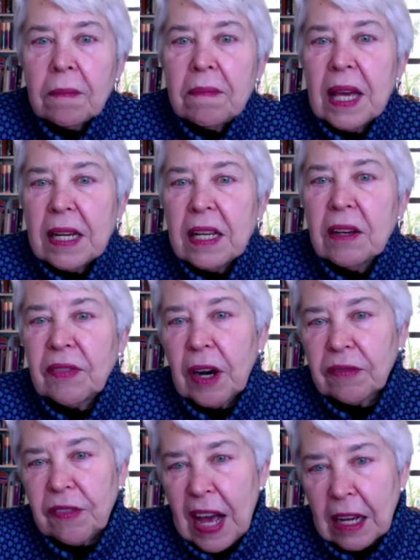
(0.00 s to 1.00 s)
many of
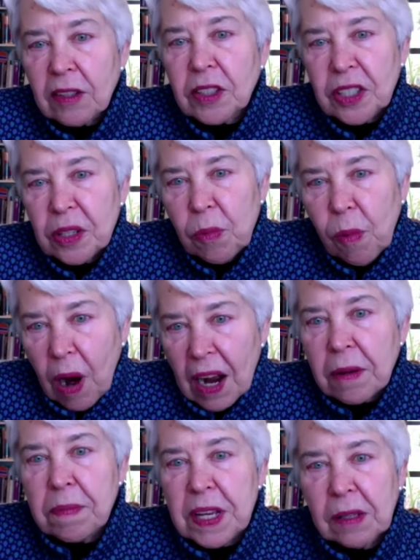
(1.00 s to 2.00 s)
our faculty
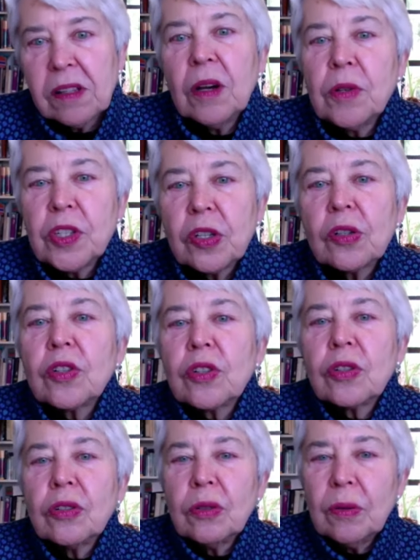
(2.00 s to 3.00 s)
want to be closer
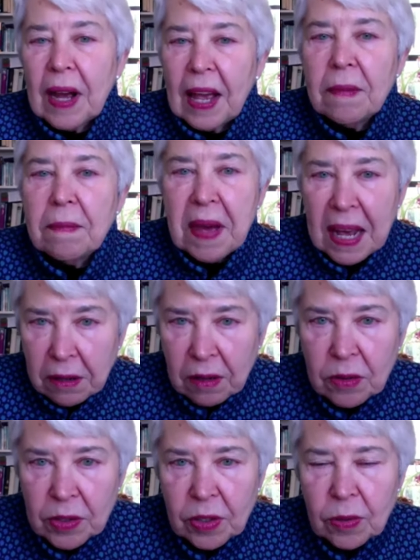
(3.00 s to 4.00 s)
to a
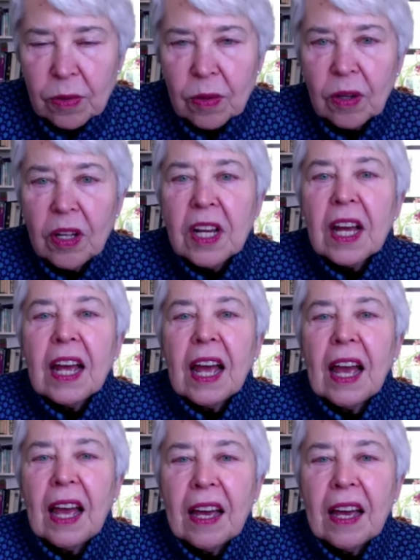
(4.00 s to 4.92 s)
medical school hmm.